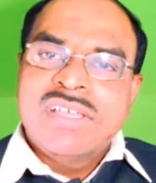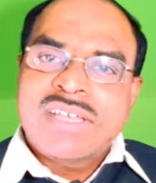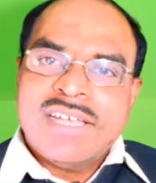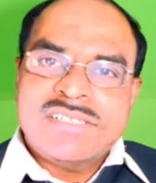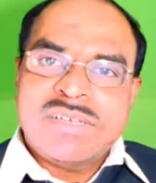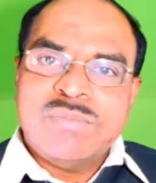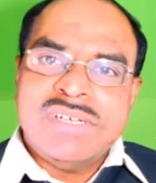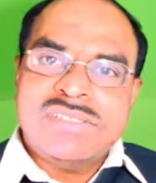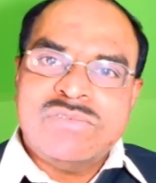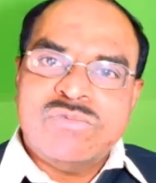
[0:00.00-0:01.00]

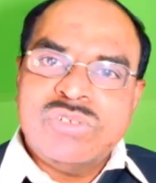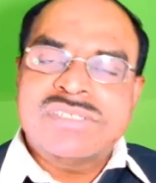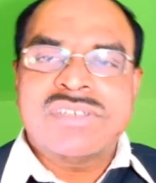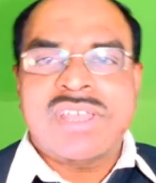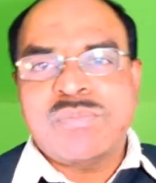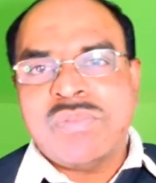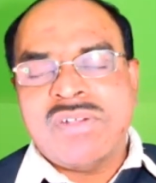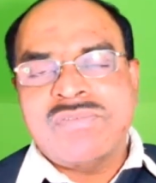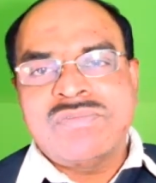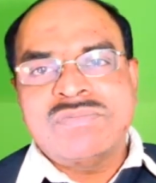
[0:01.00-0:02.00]
customers, which type
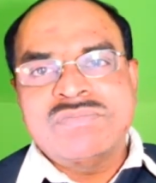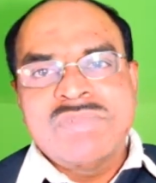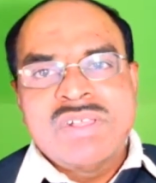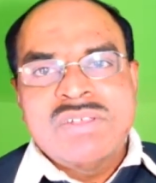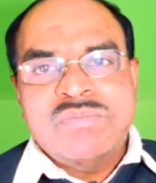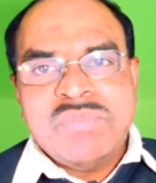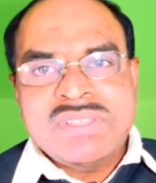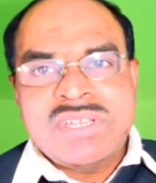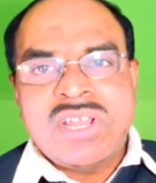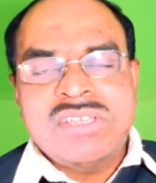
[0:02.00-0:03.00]
of
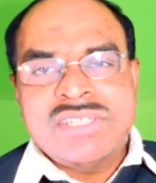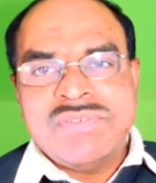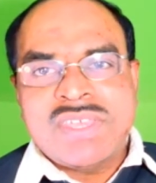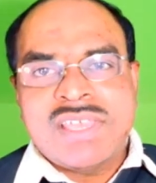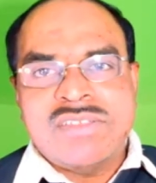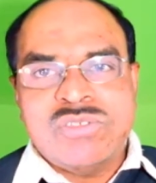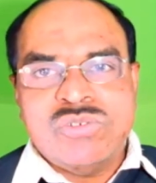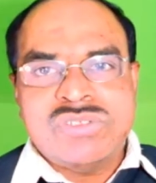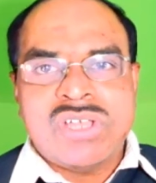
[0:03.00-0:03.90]
methodology we can use.